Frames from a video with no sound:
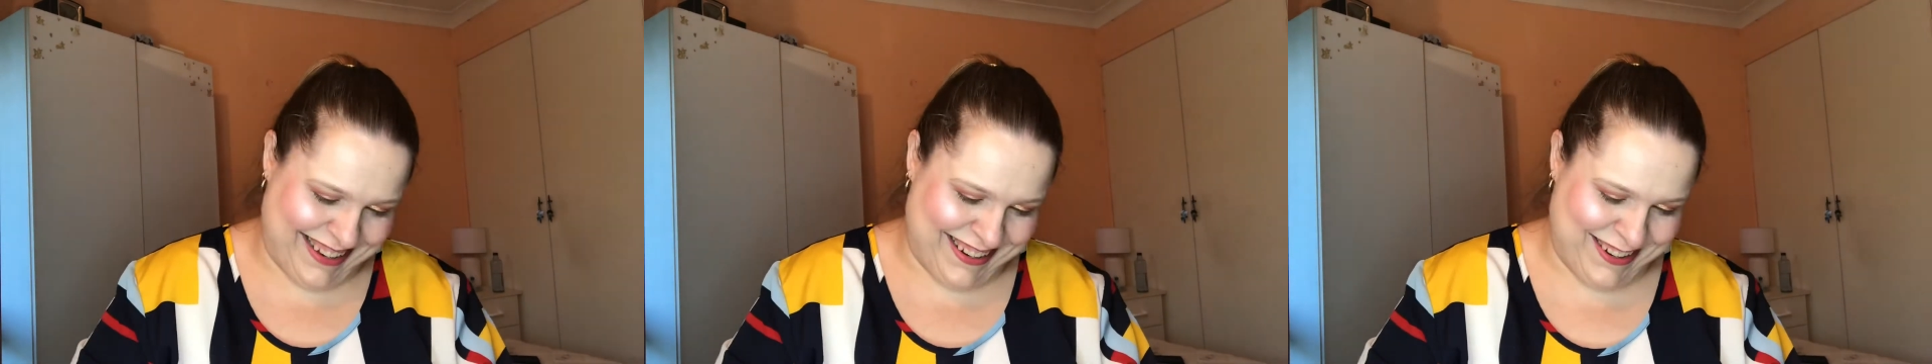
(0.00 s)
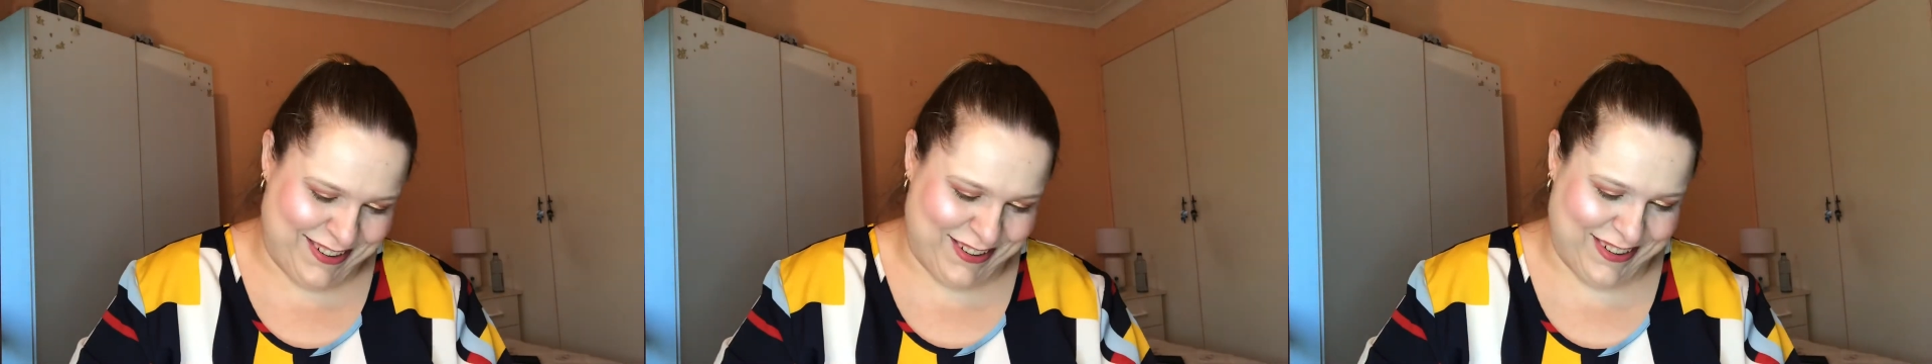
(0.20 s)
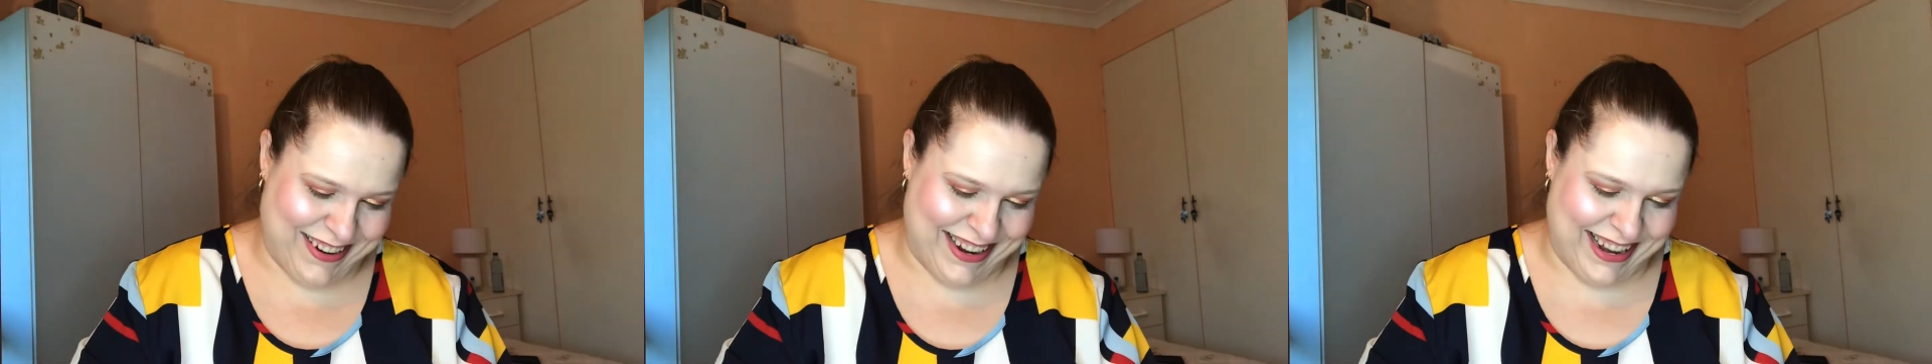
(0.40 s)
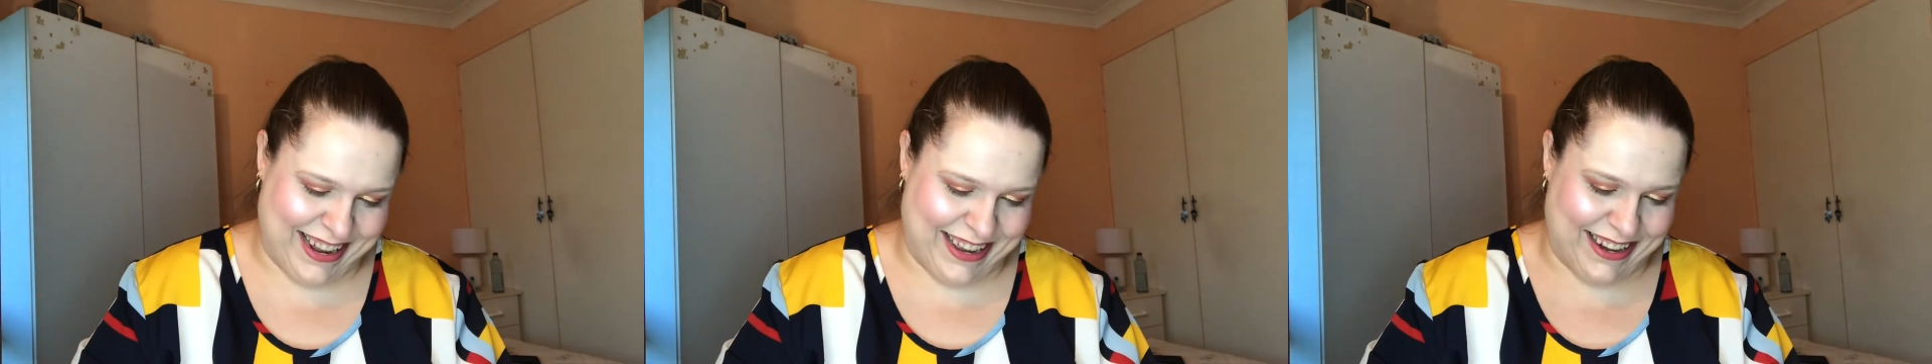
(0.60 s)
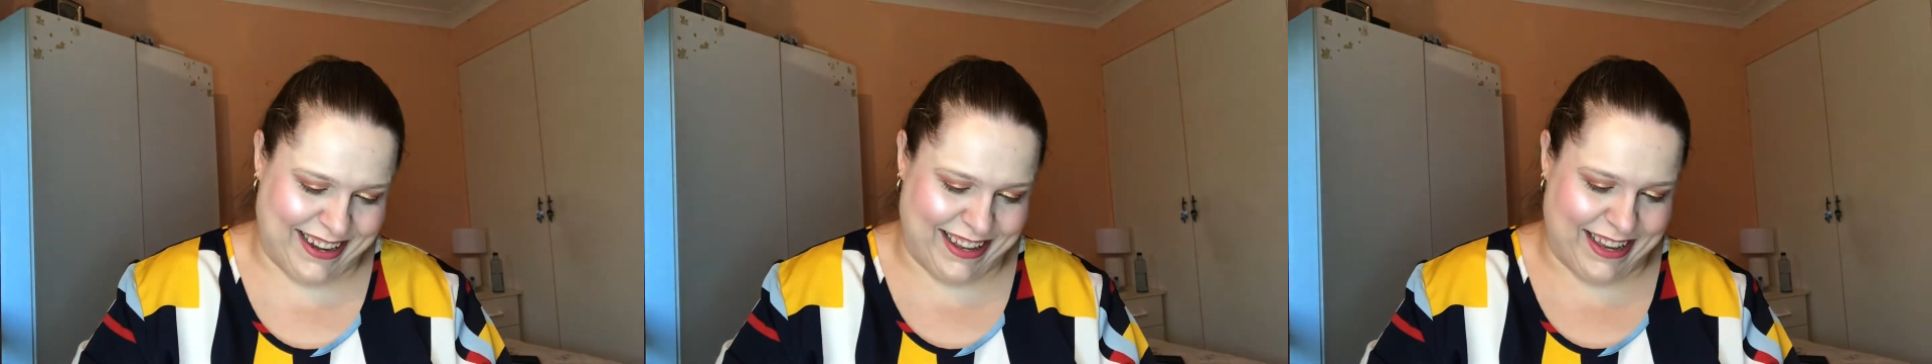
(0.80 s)
Try it out
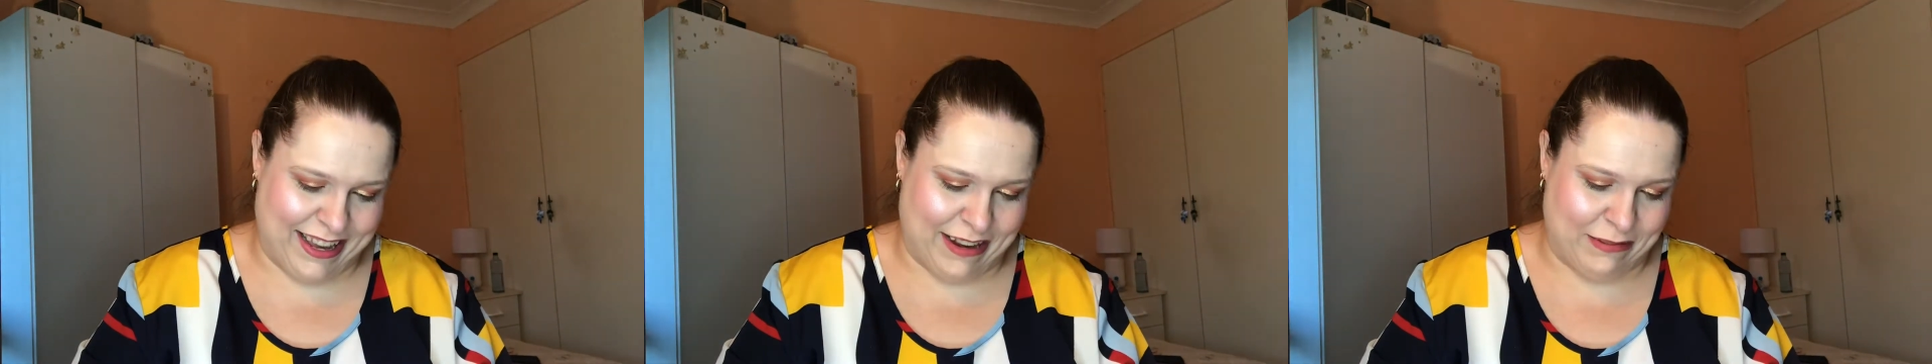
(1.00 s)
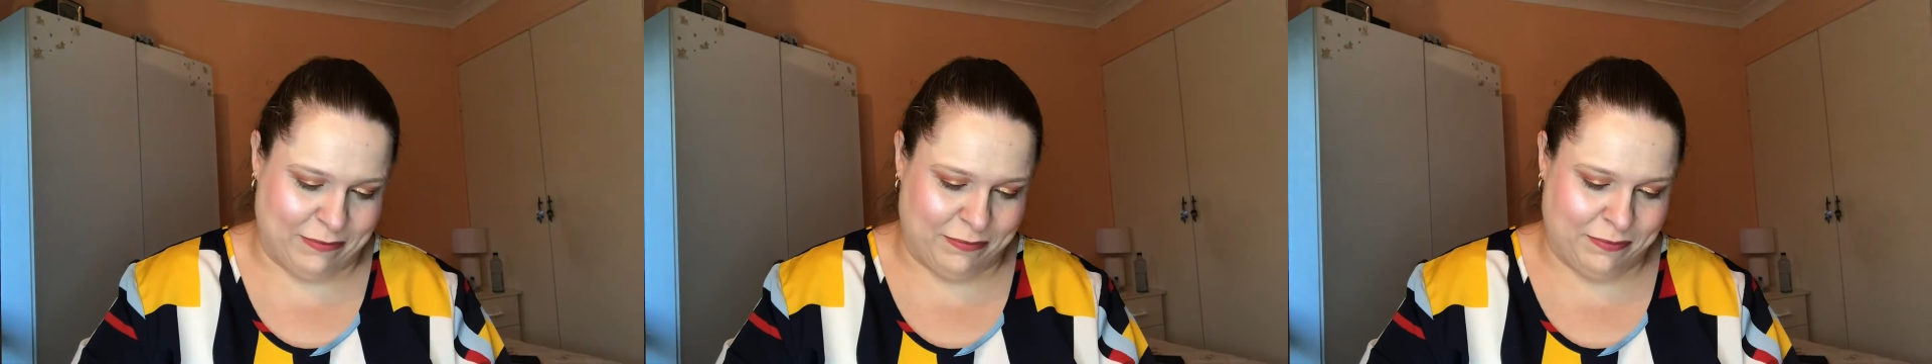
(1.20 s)
again.